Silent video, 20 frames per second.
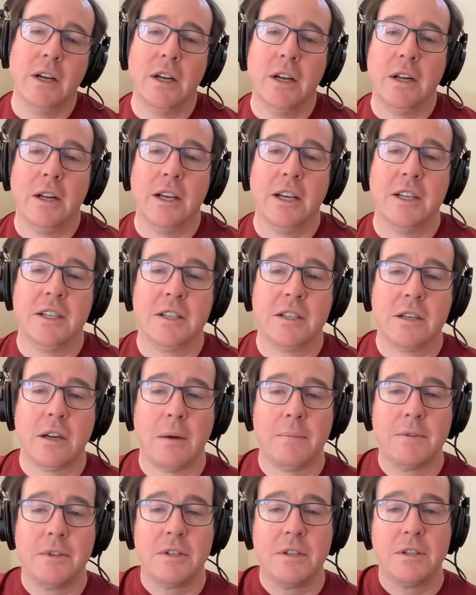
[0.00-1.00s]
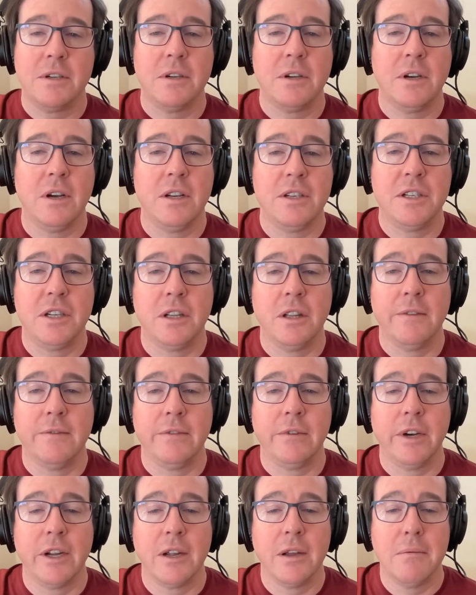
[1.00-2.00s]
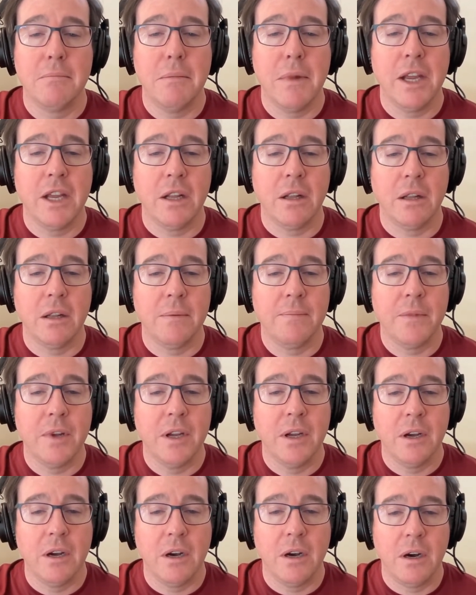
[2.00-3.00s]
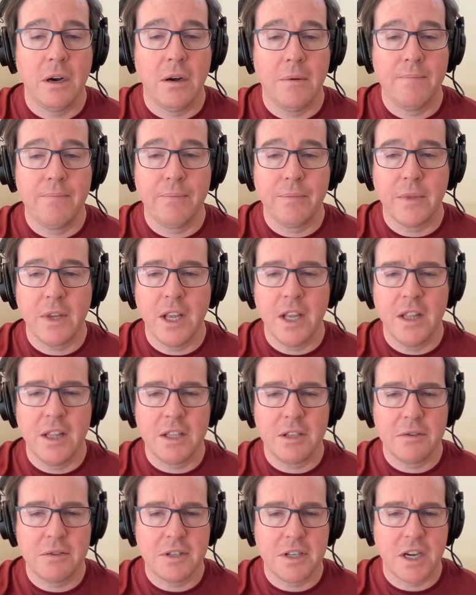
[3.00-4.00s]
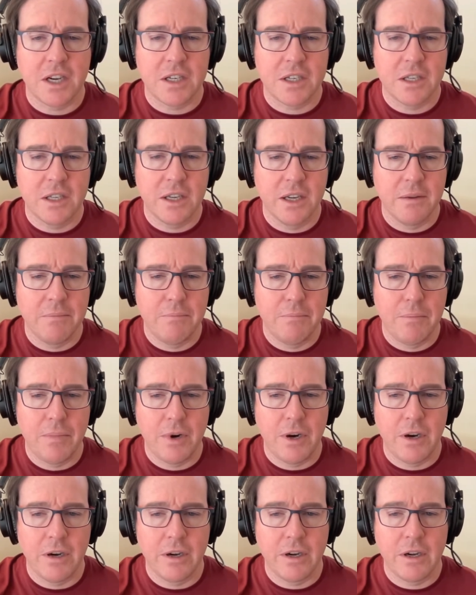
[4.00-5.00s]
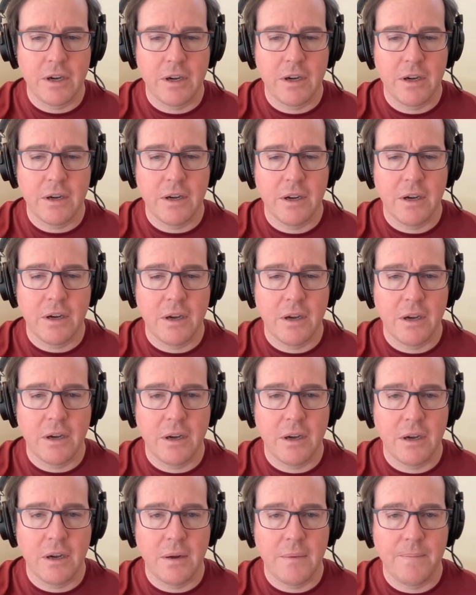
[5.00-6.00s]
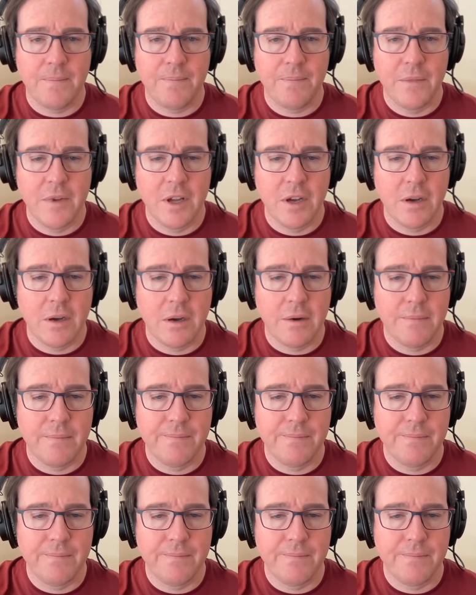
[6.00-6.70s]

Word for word: it stopped uh, delivering mail. Um, and this was actually a bug uh, um,